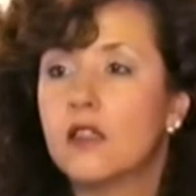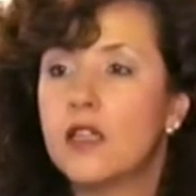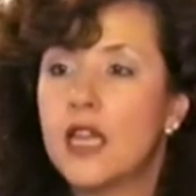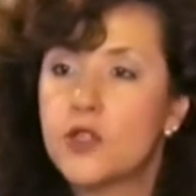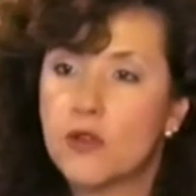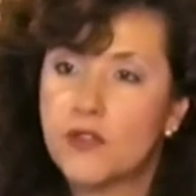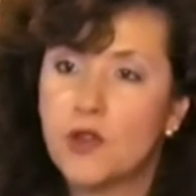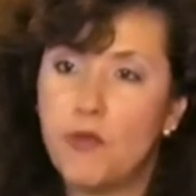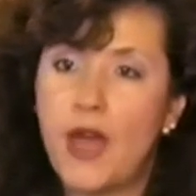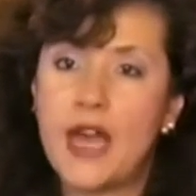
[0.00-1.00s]
the nature of
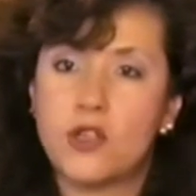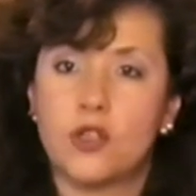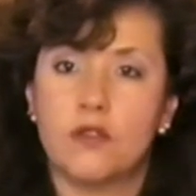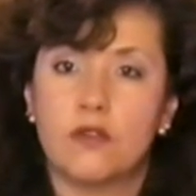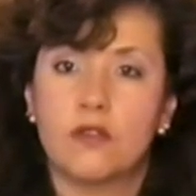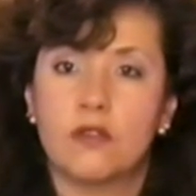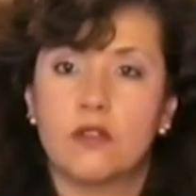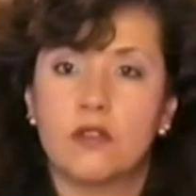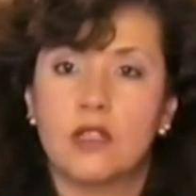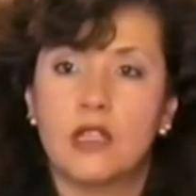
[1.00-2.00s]
compassion
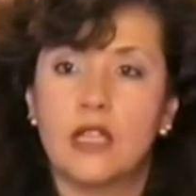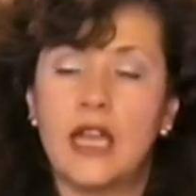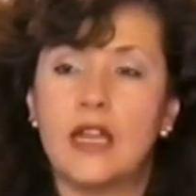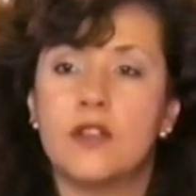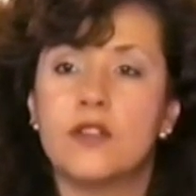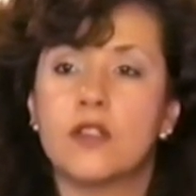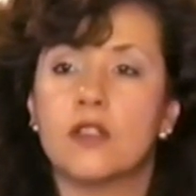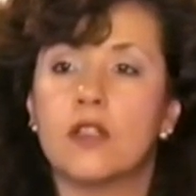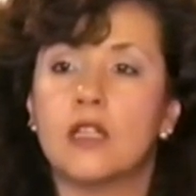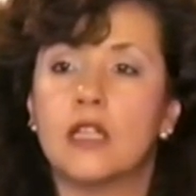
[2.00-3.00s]
and
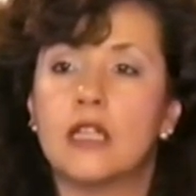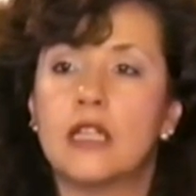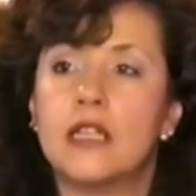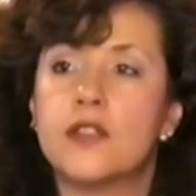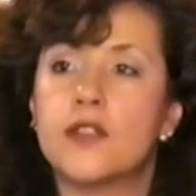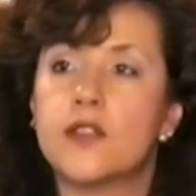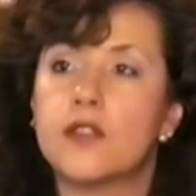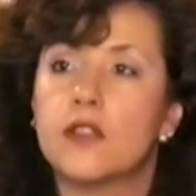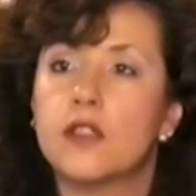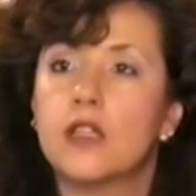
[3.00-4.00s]
uh,
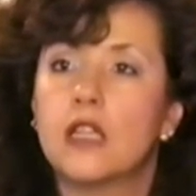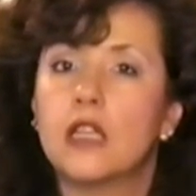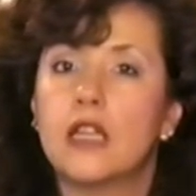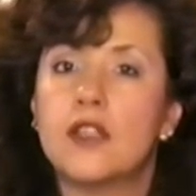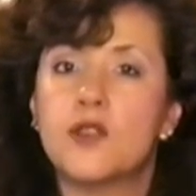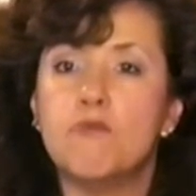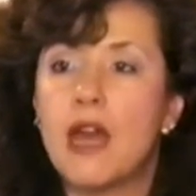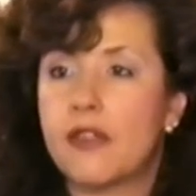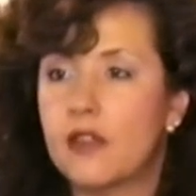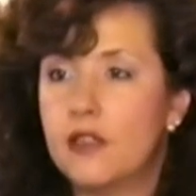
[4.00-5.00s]
its, its
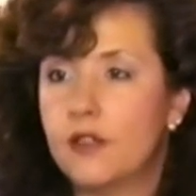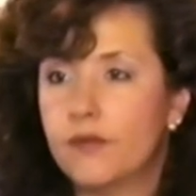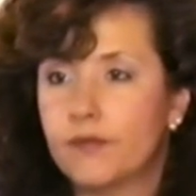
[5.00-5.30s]
method.